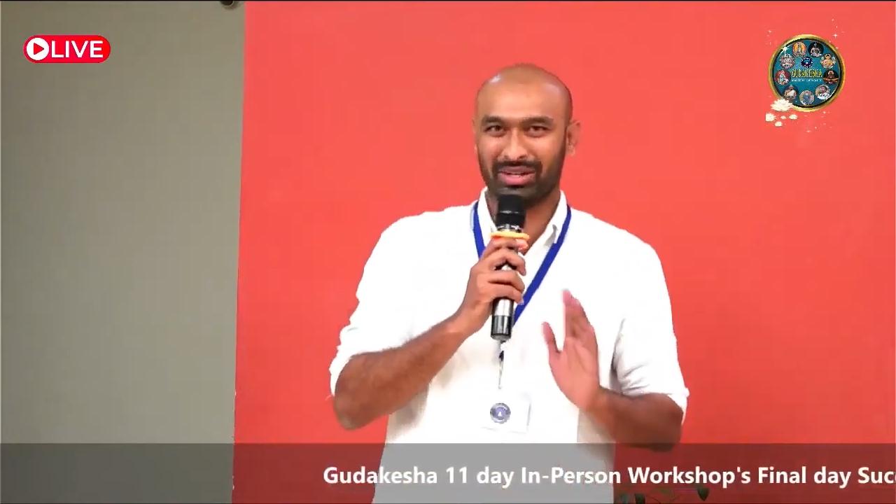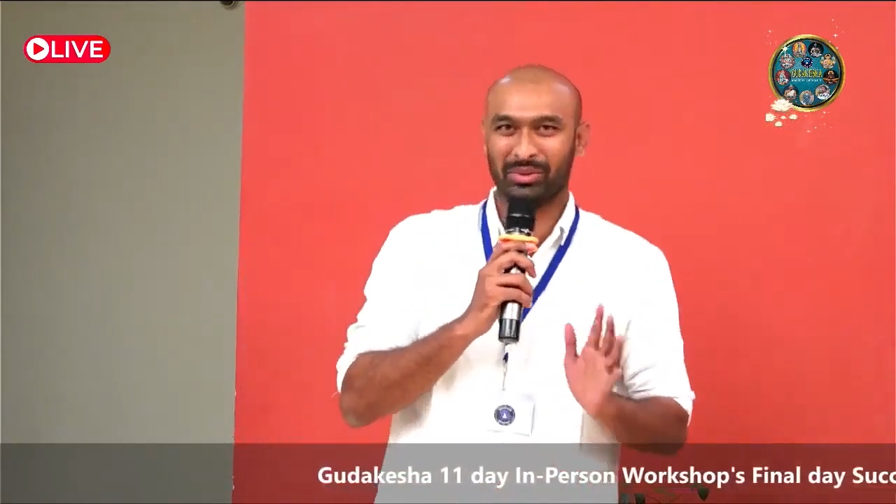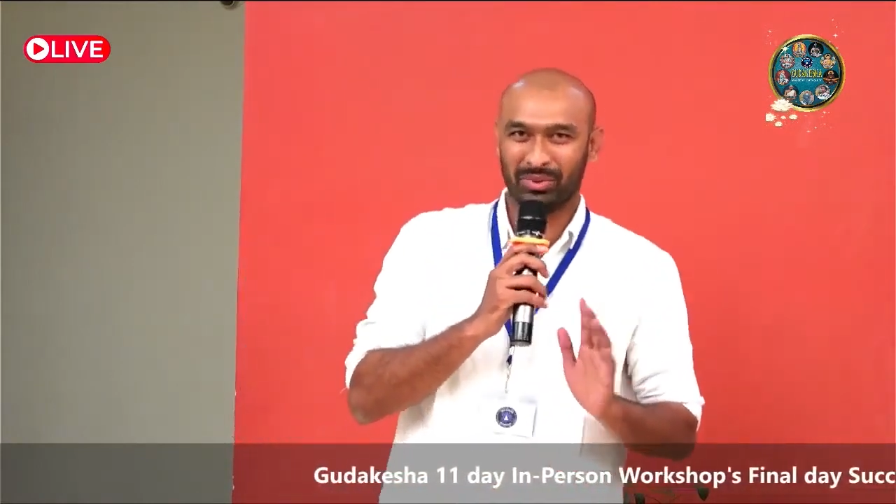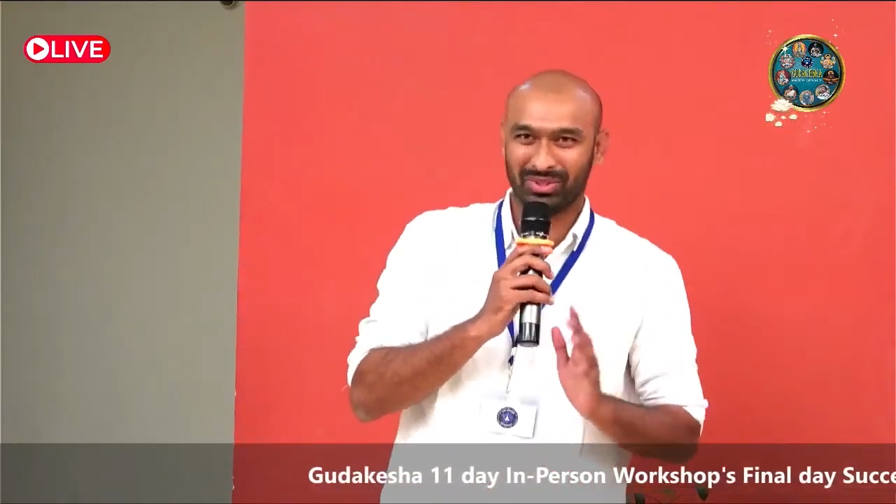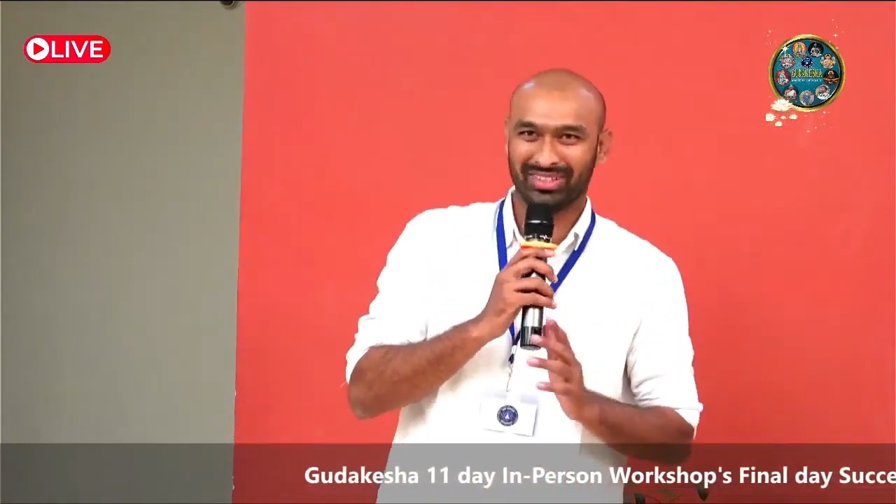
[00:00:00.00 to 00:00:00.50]

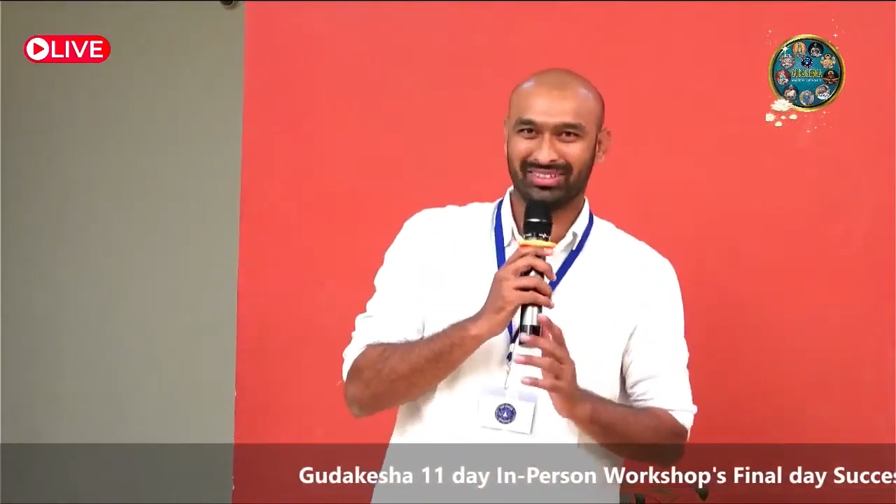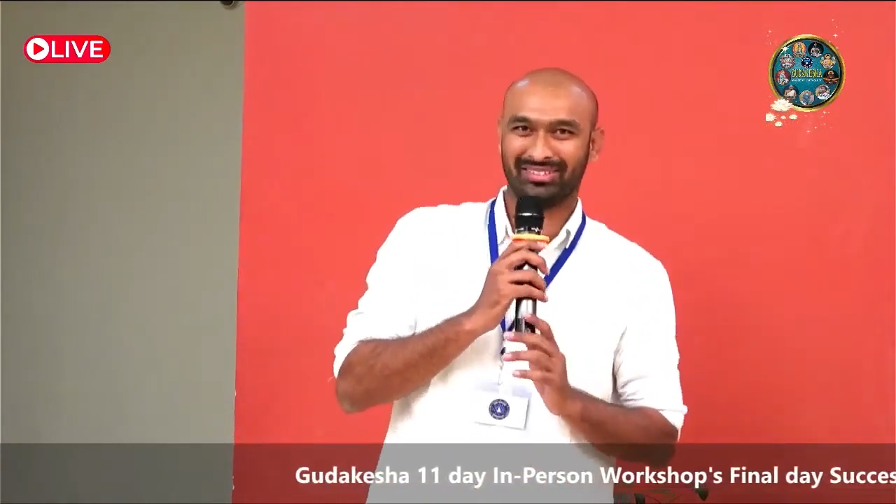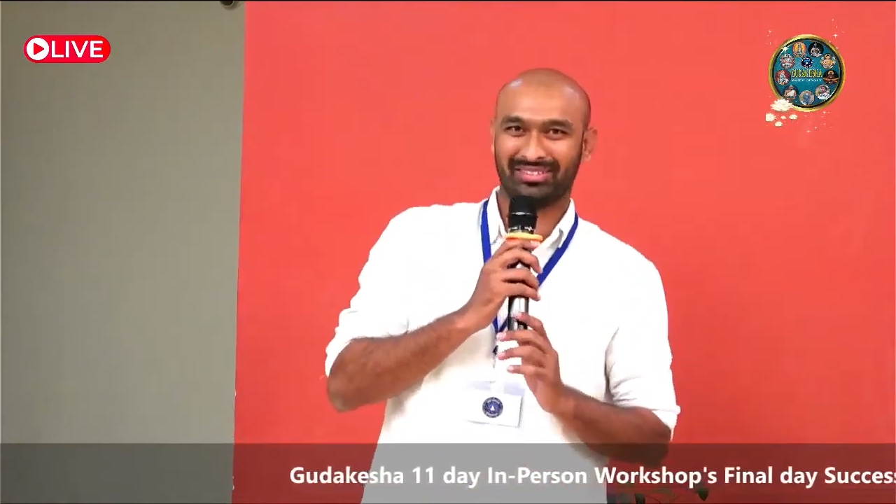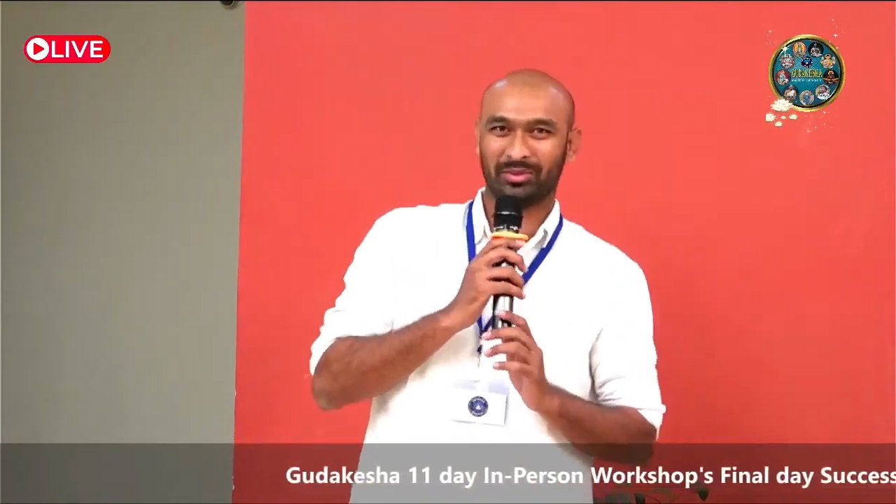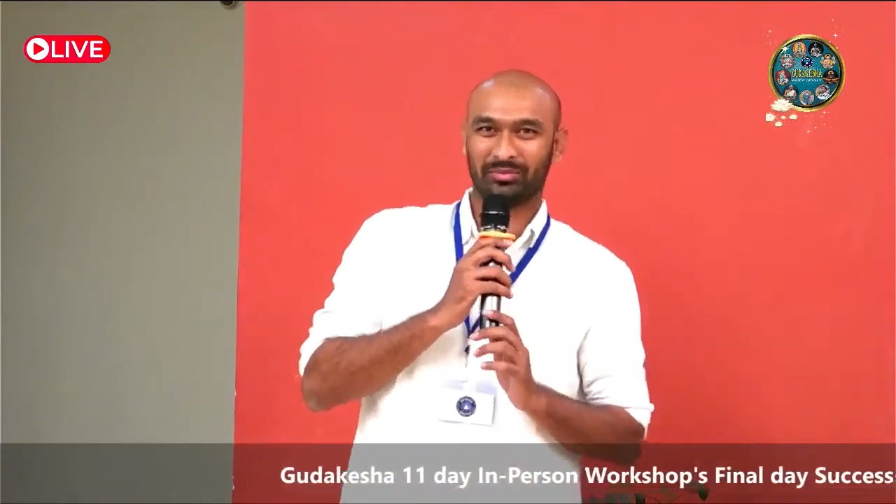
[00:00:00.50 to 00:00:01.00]
wanted.
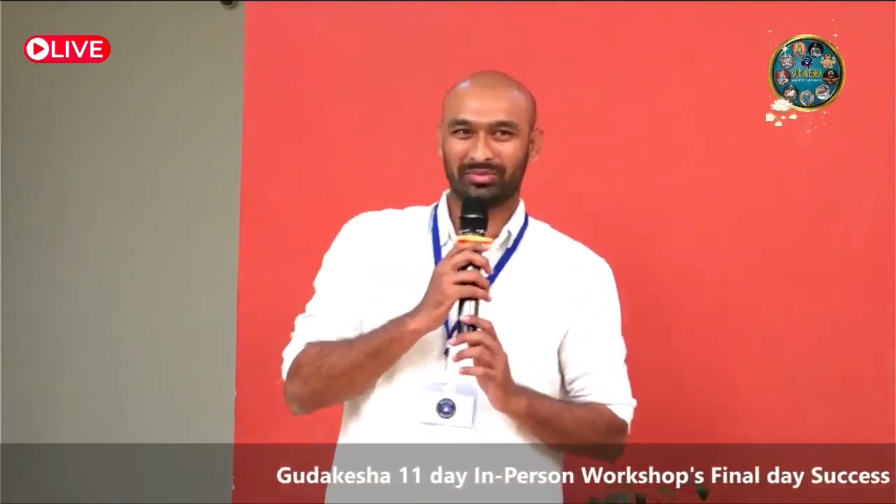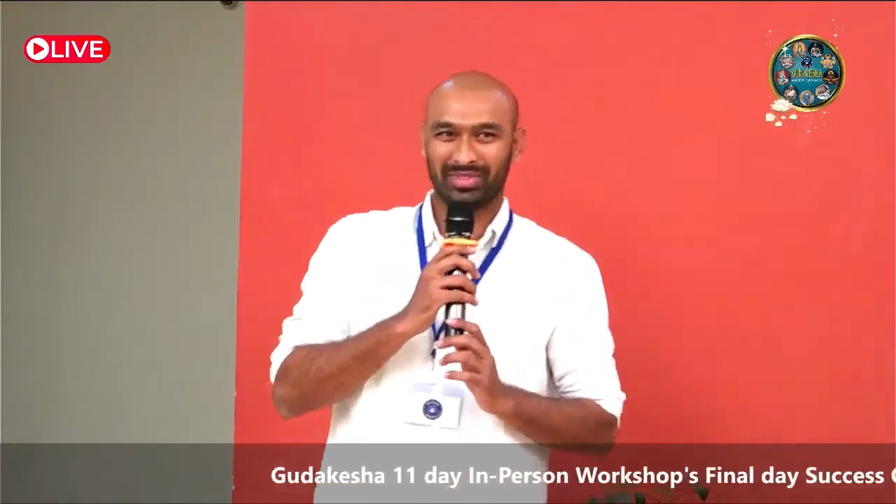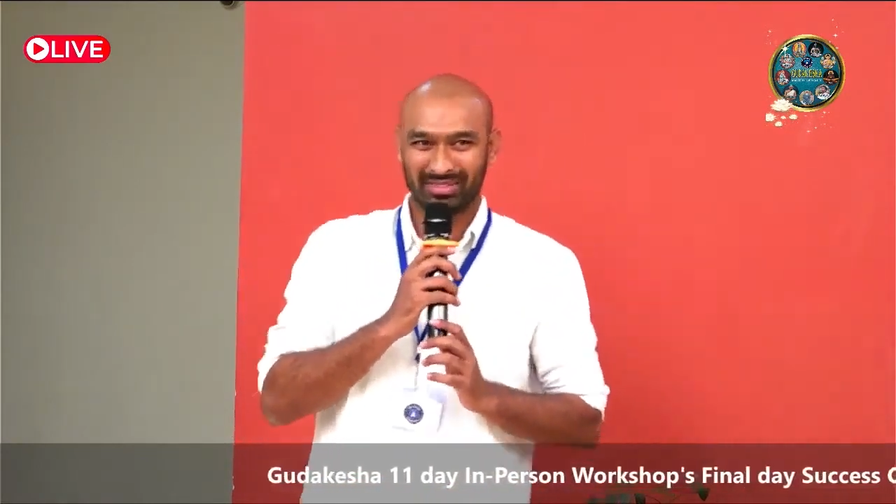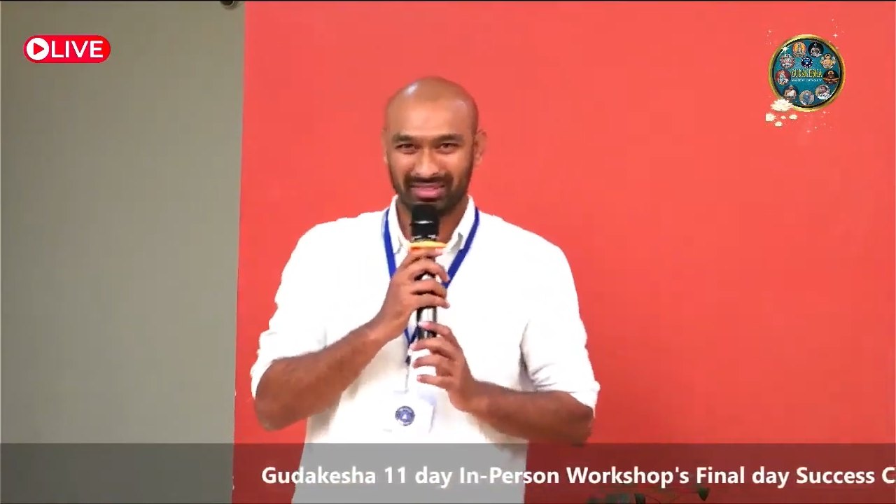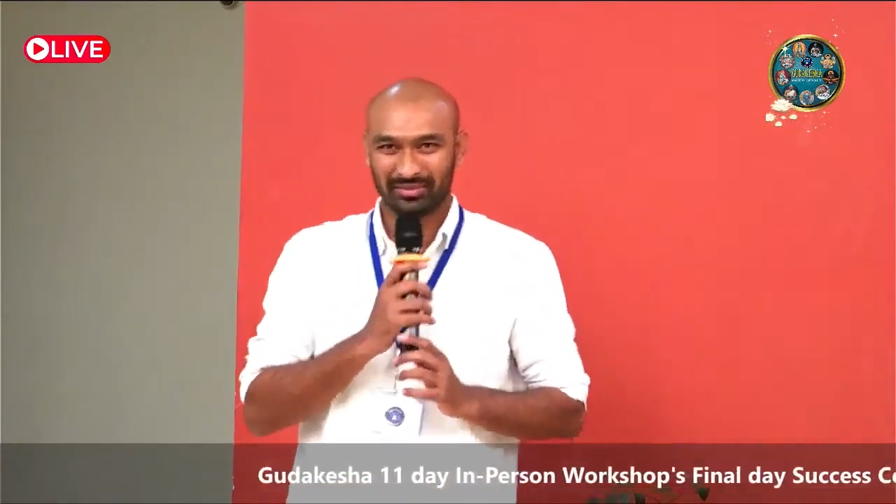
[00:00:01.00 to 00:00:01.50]

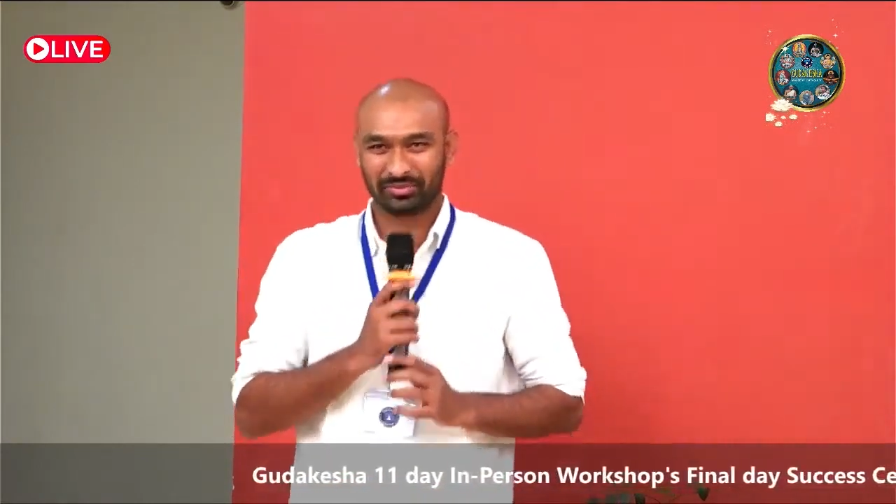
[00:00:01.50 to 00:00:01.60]
That's it.